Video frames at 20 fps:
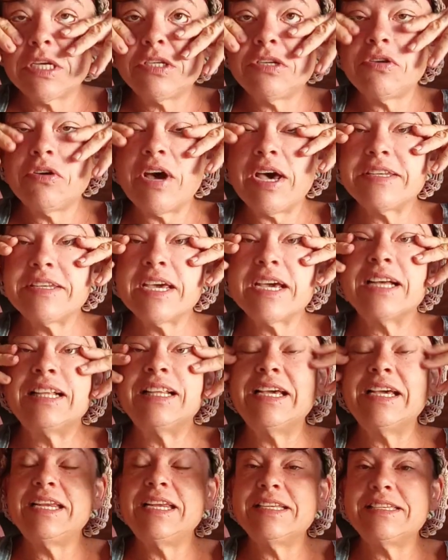you know, as I
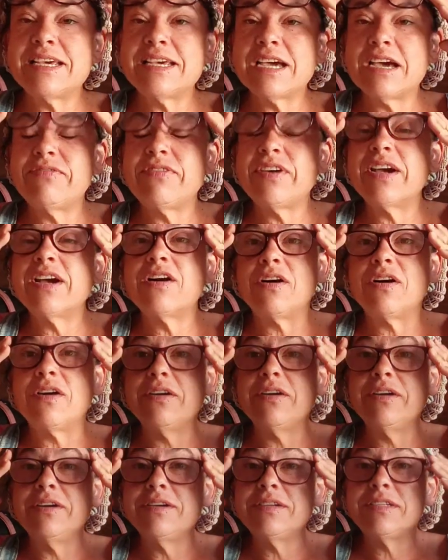clean, it's like I find
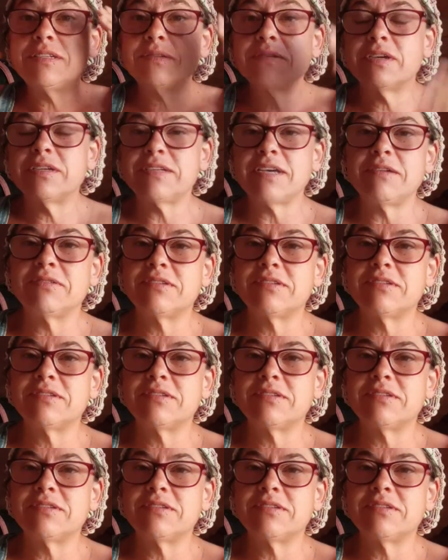cards because I